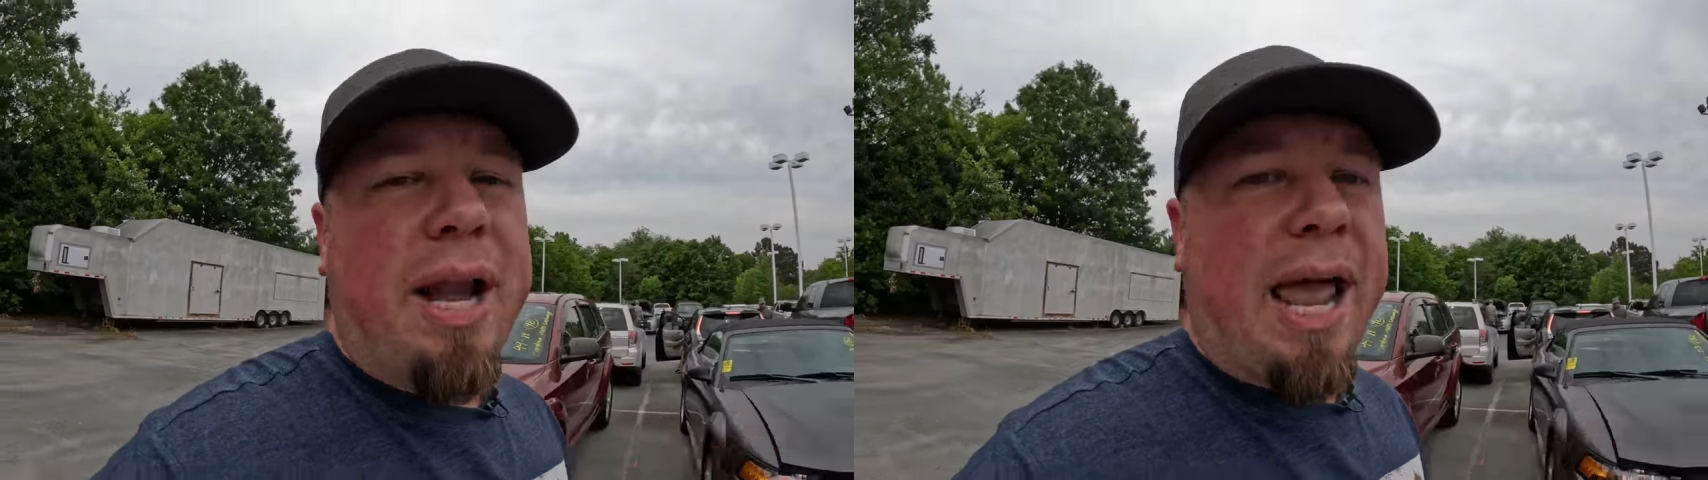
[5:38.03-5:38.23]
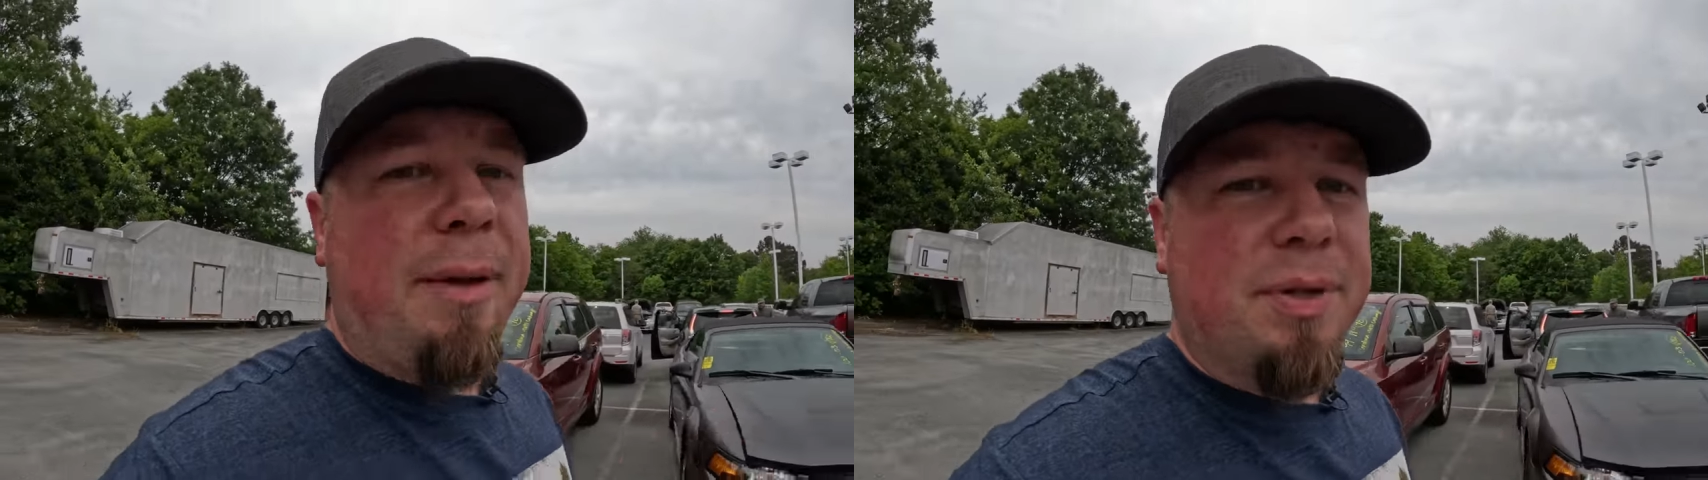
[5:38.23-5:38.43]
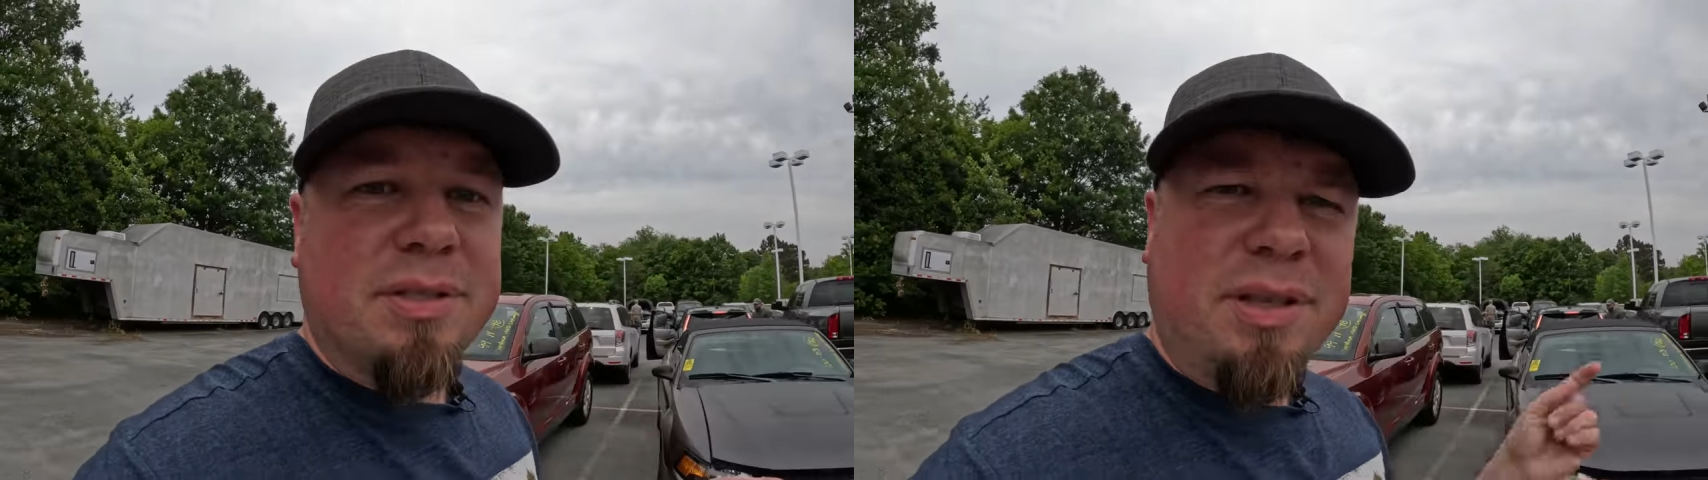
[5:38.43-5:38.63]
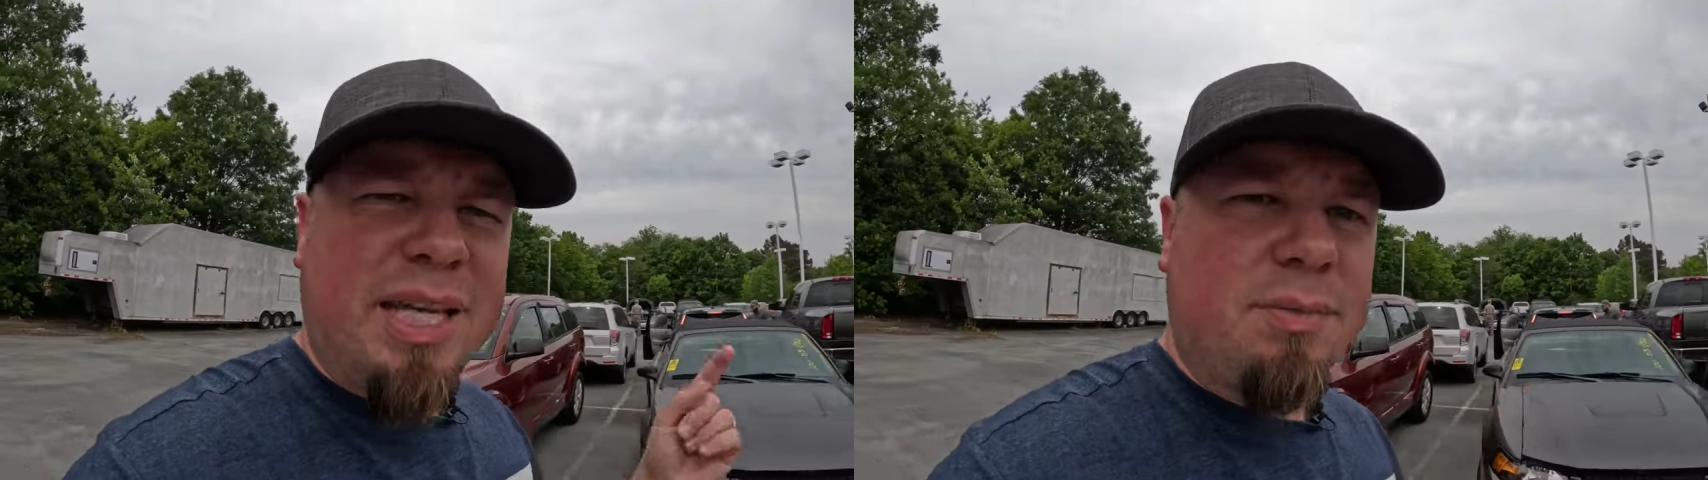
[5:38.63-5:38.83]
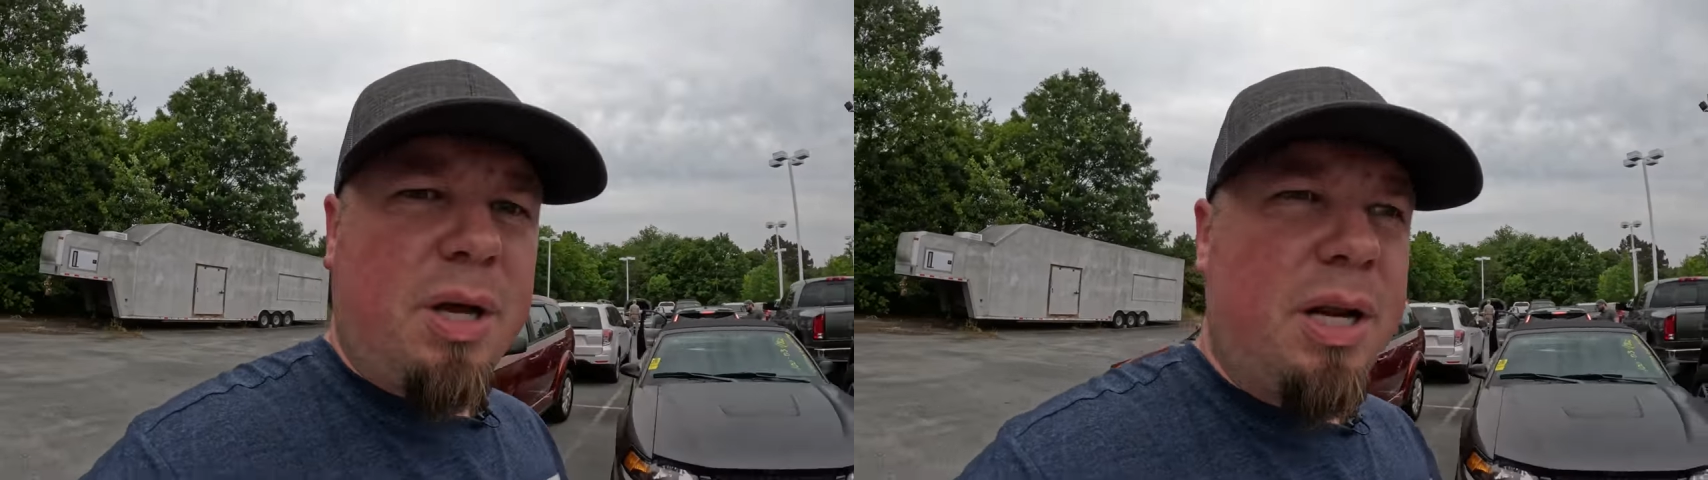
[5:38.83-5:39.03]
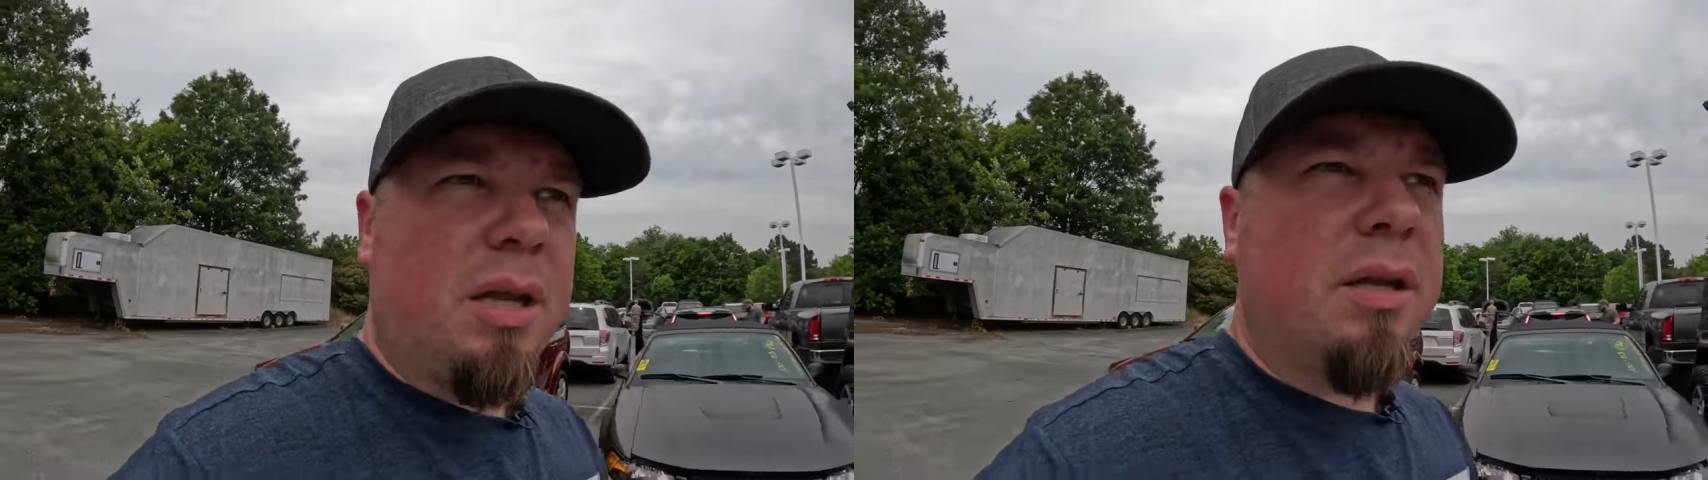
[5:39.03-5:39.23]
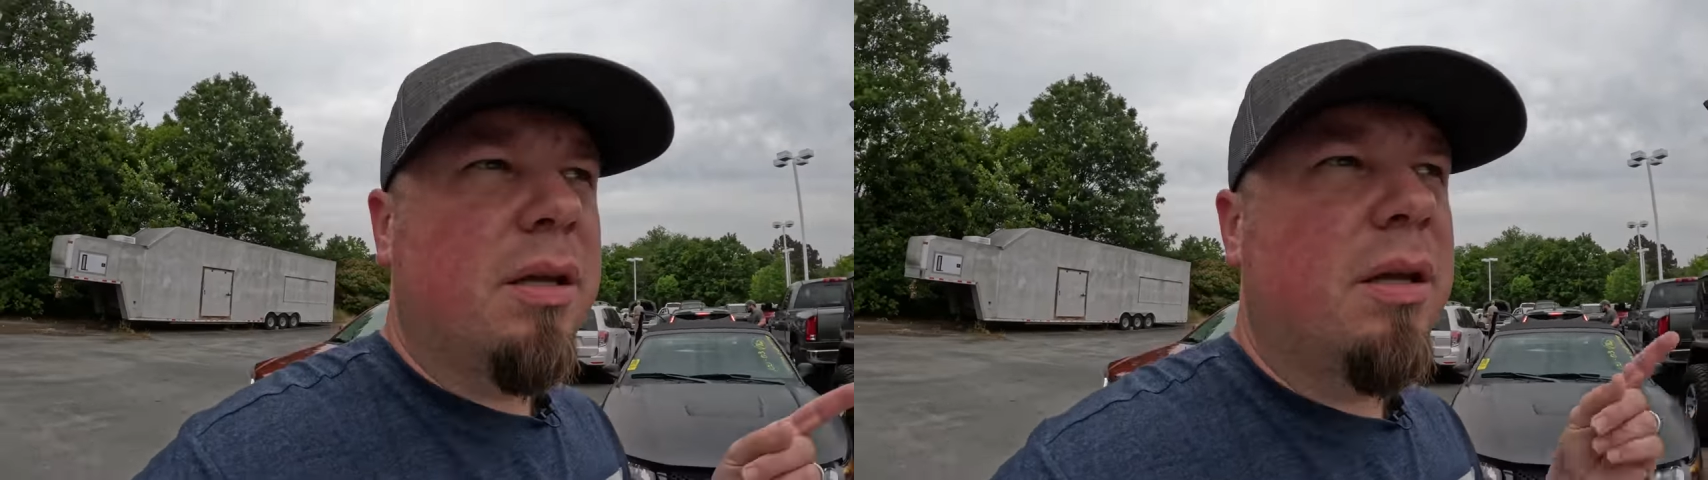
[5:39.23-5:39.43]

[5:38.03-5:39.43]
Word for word: happens. Less money,